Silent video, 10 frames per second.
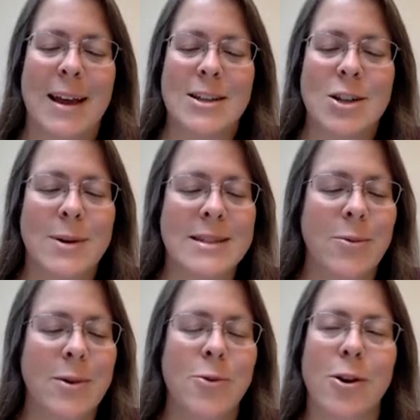So, as
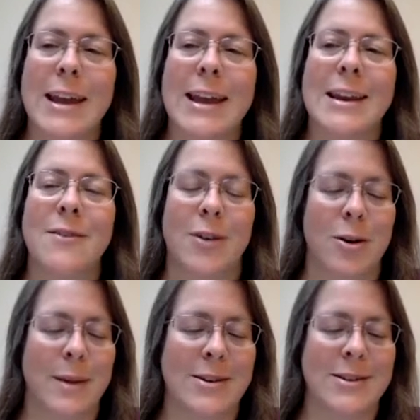someone working in
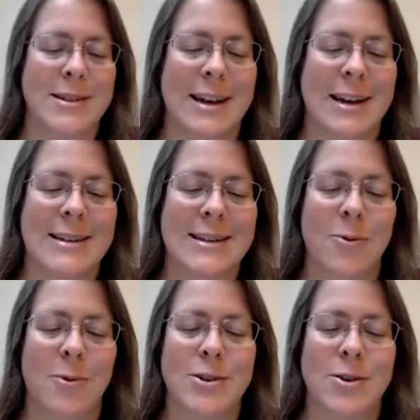environmental studies, I
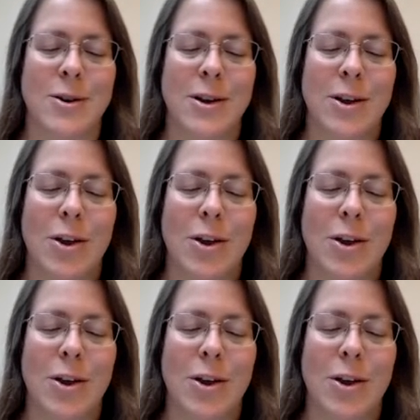wonder